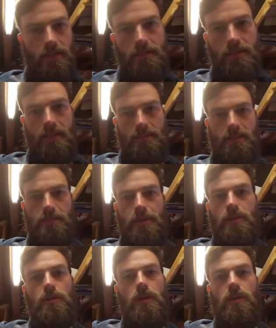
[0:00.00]
That's going to
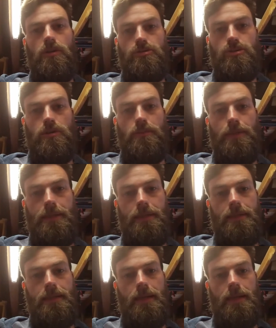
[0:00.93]
be quite a long job,
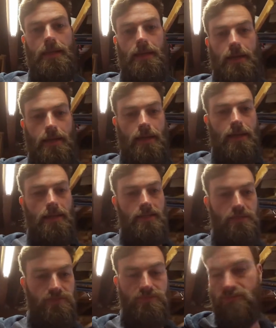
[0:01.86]
and I